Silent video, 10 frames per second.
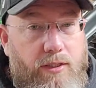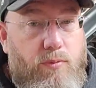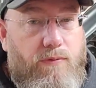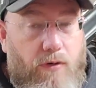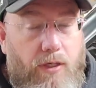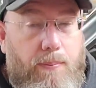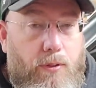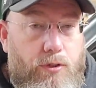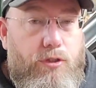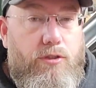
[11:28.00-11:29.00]
we've already
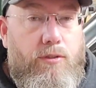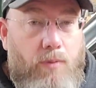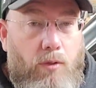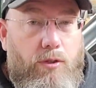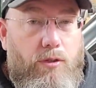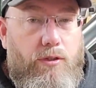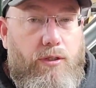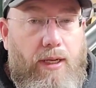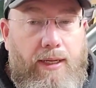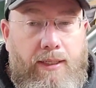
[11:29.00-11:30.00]
purchased a motor,
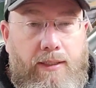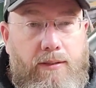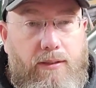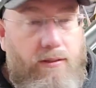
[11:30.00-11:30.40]
and